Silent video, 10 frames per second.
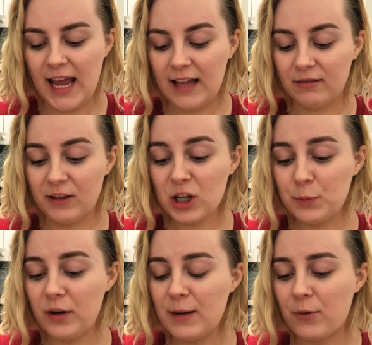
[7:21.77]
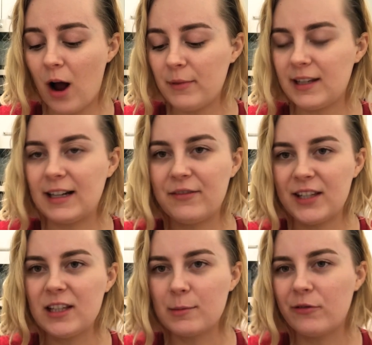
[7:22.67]
It looks pretty promising. I've
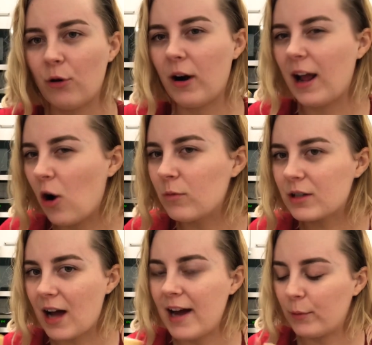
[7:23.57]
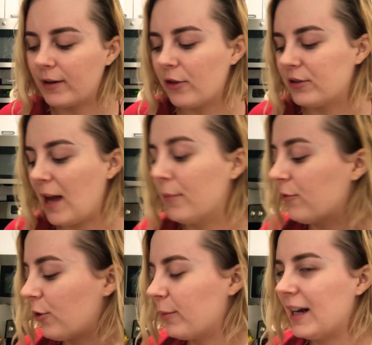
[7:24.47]
seen this before and I almost got it one other time
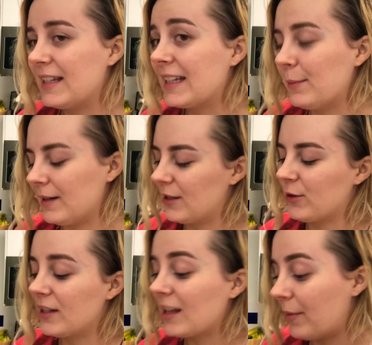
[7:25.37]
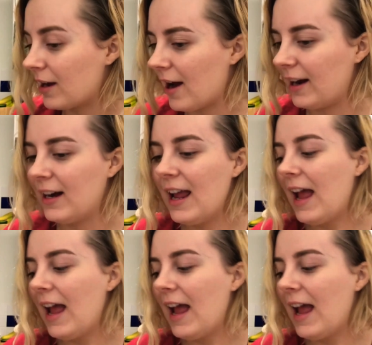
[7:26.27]
before, but I skipped it. So this time I got it.